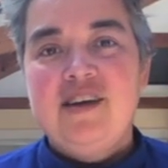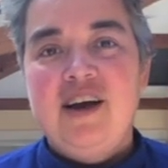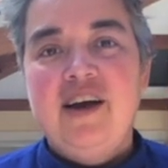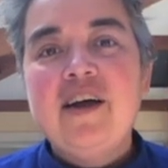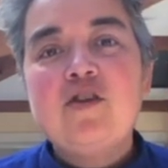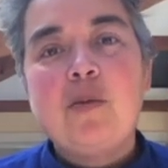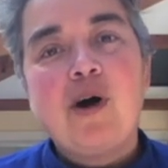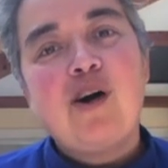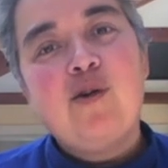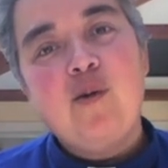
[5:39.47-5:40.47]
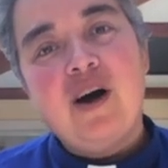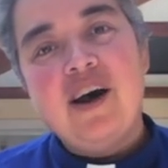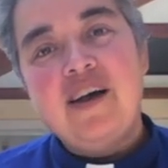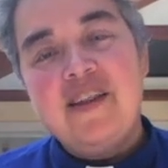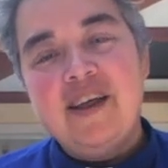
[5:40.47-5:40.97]
And that's part of
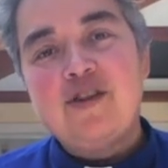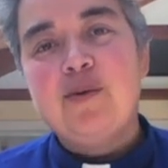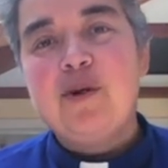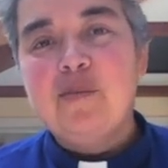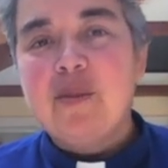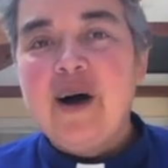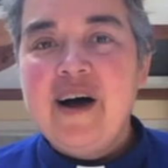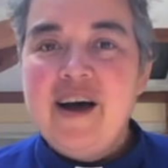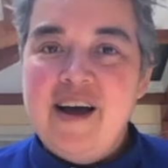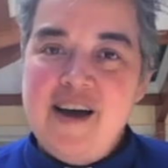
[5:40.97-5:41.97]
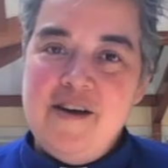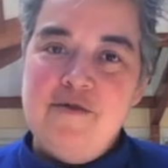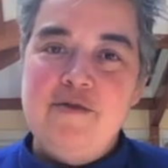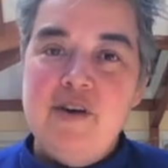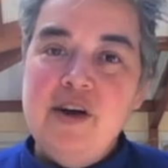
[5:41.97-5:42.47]
why that's one of my
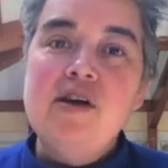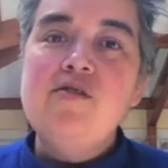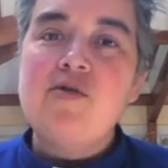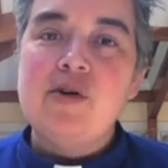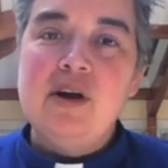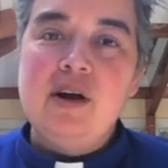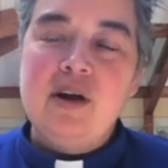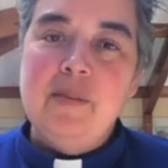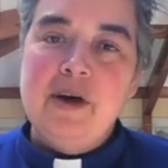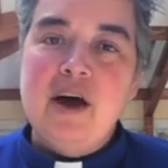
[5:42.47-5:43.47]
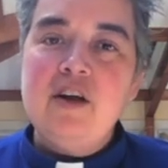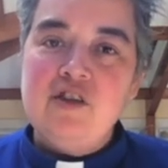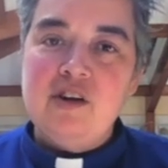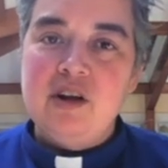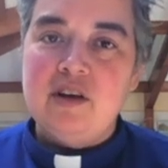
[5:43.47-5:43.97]
favorite
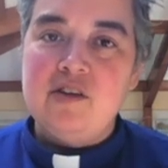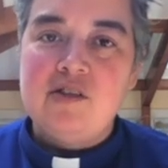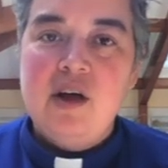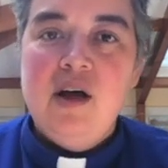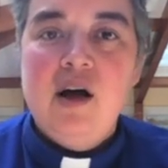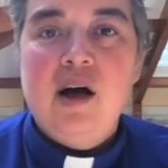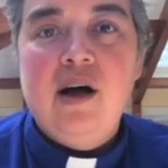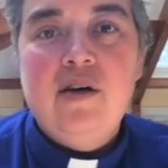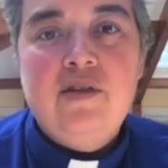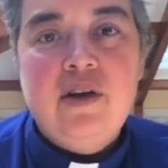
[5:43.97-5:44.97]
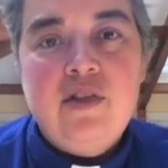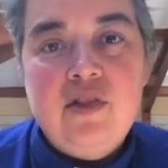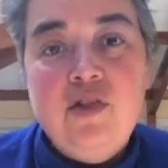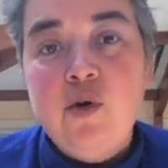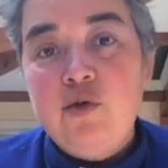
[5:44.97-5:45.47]
imaginings of
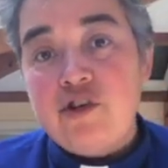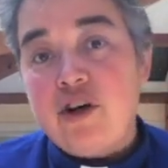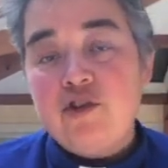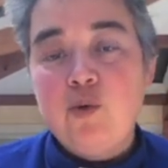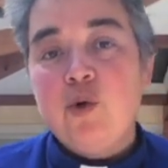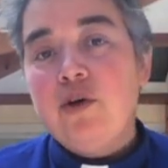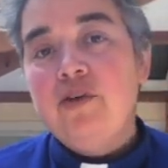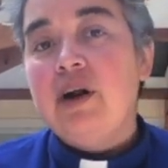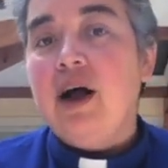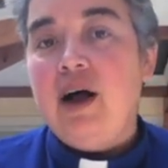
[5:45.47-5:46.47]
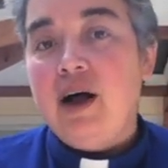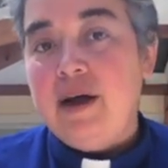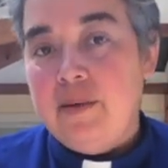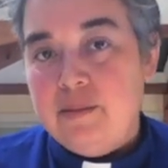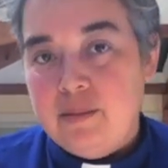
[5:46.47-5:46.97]
the just world that
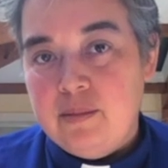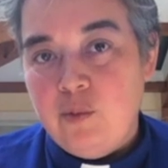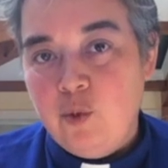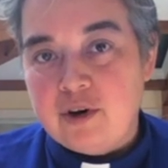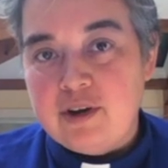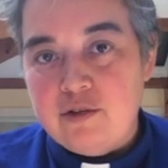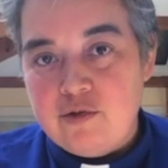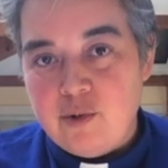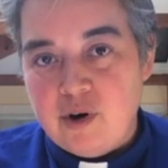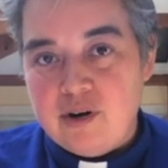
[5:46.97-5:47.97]
I'm working for.